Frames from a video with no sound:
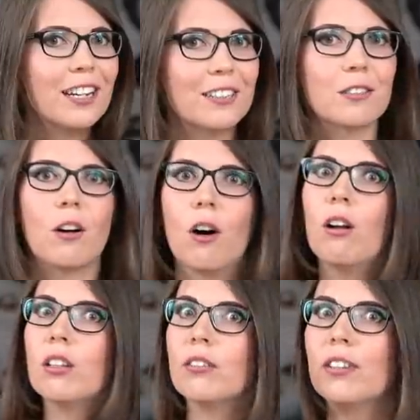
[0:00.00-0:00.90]
the things.
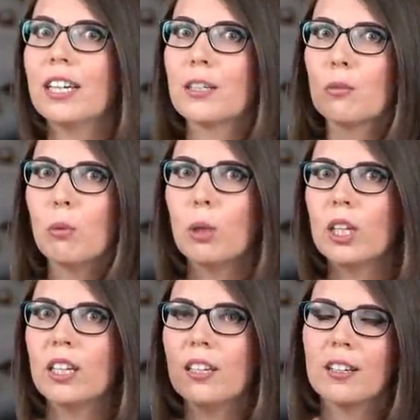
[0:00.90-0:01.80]
All the things.
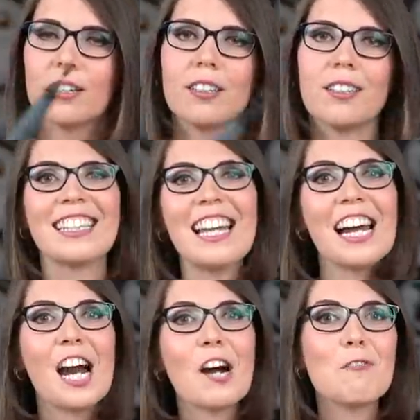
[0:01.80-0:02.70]
Whee!
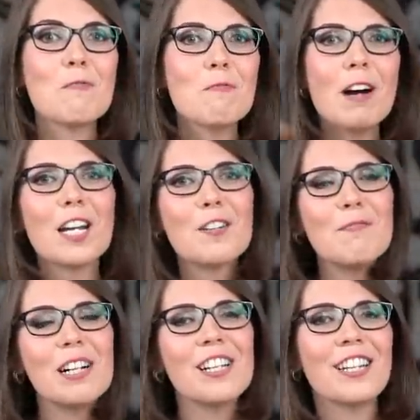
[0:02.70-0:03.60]
There are 1
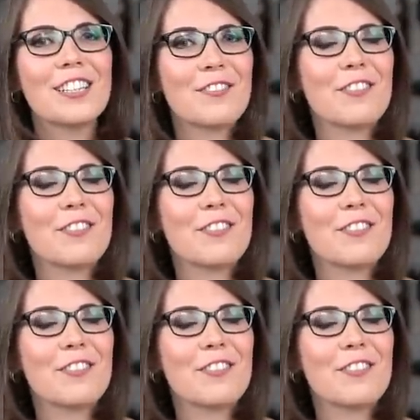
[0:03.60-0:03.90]
million